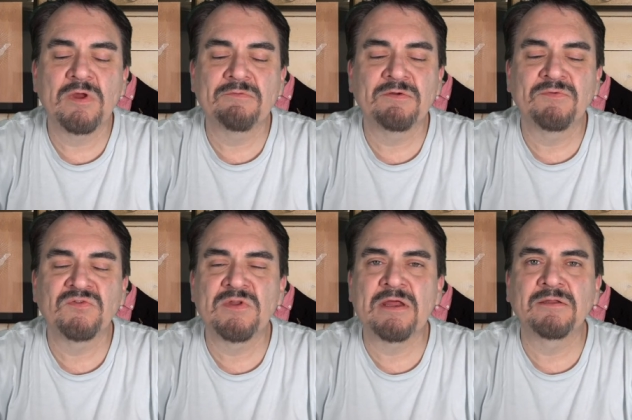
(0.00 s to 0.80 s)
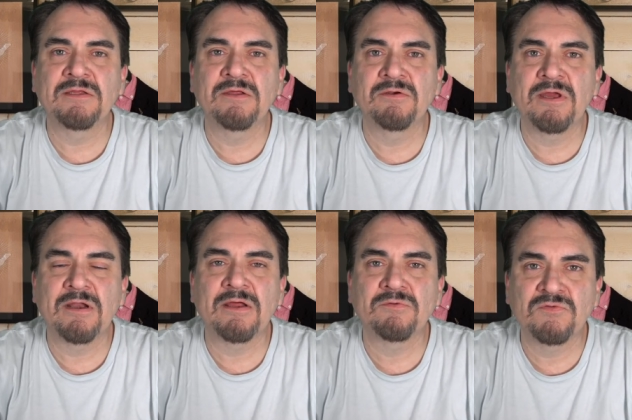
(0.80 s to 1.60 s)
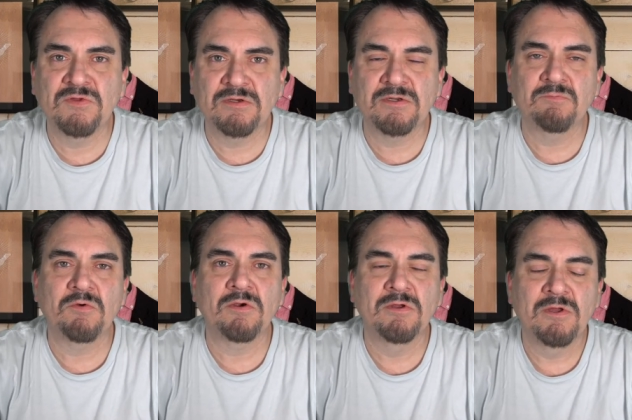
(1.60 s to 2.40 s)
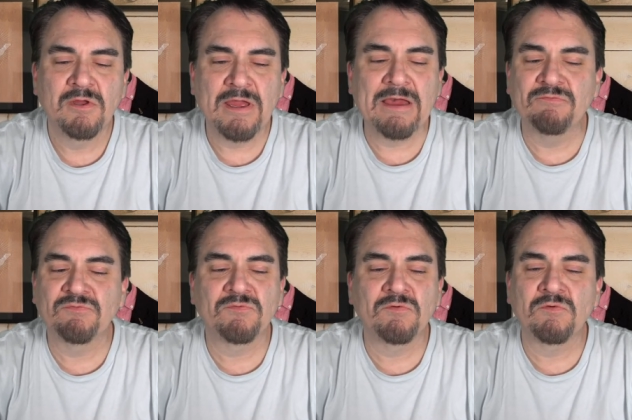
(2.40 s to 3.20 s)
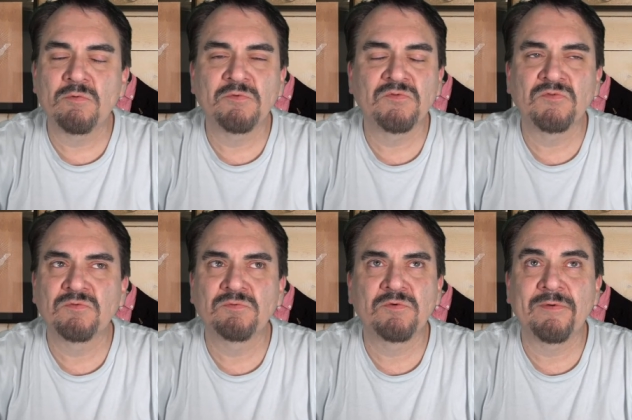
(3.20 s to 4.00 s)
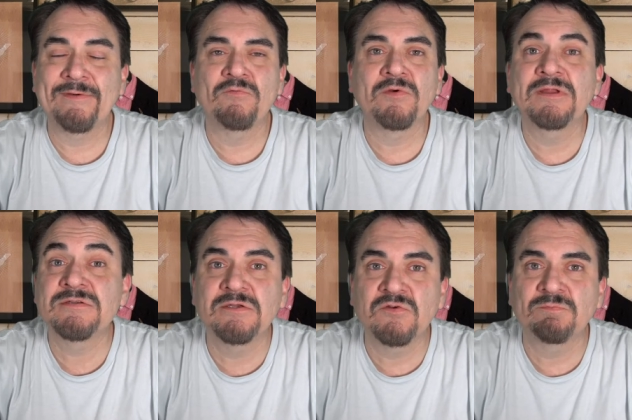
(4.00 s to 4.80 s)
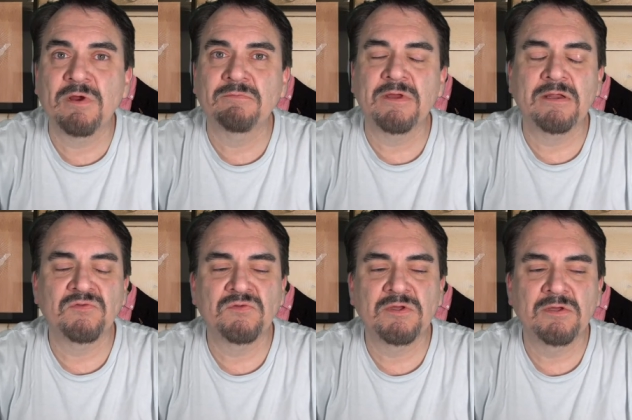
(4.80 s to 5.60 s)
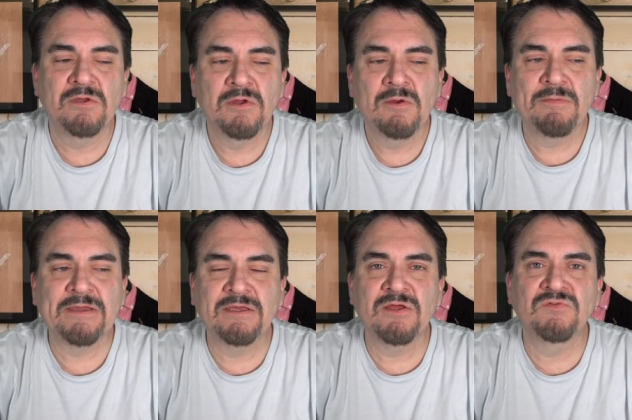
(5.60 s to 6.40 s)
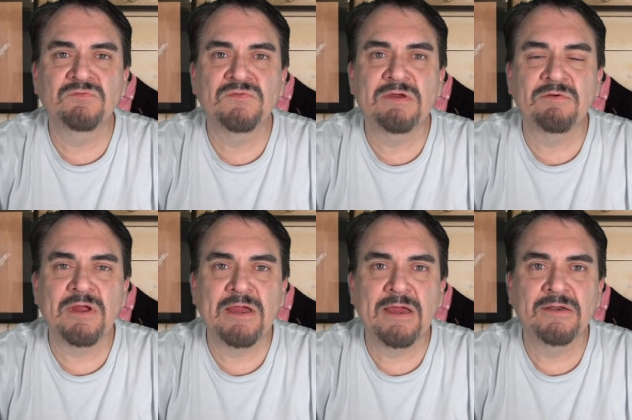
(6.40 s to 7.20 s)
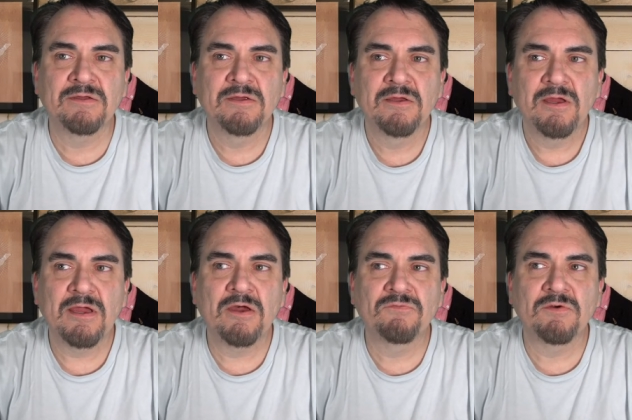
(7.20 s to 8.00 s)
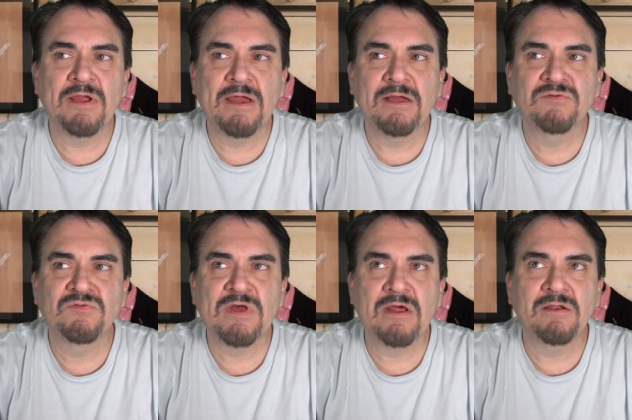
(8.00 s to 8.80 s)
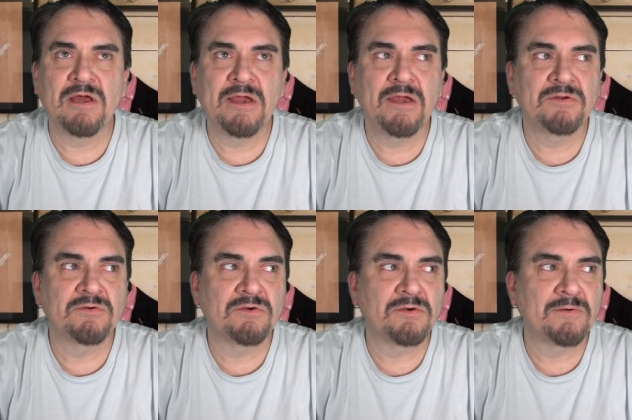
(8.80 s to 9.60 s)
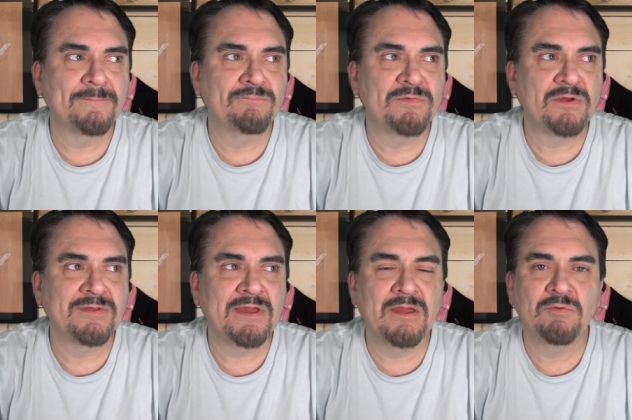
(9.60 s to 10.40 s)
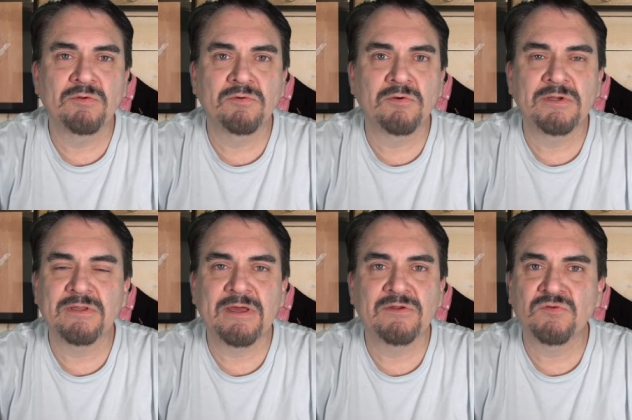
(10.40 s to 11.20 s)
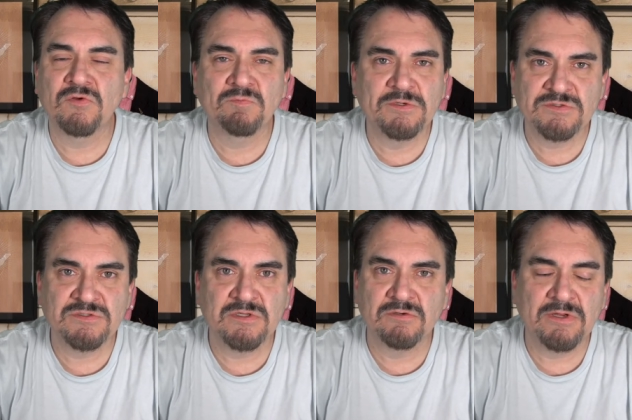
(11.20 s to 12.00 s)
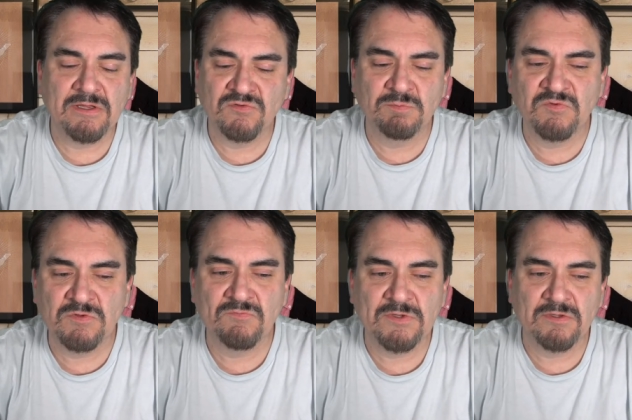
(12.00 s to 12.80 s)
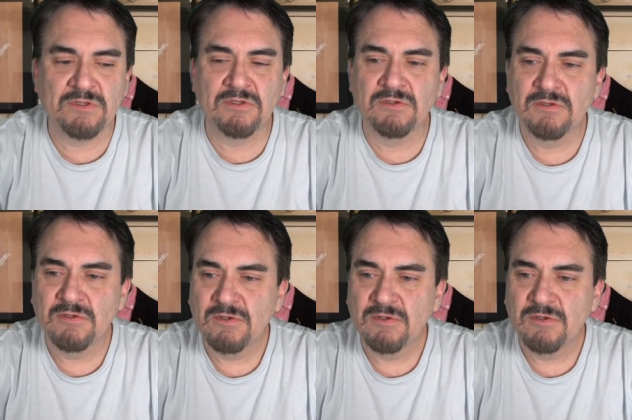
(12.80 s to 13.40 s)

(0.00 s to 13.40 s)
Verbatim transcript: If it's not on the internet, I don't see it anymore. Haven't for almost over 18 years, probably. Honestly, my kids have never ever had satellite or a cable or any of that. It's always been just internet specifically.